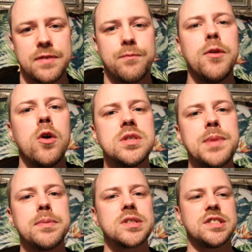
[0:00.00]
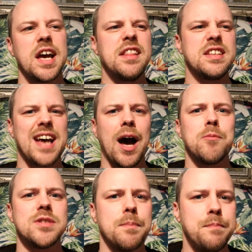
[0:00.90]
If loads of people say this
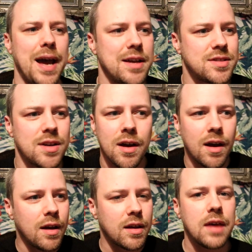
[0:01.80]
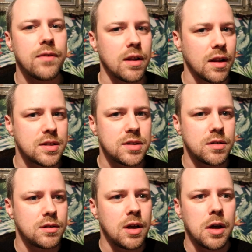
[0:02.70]
album's the best, give it a
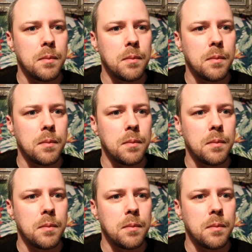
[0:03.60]
listen,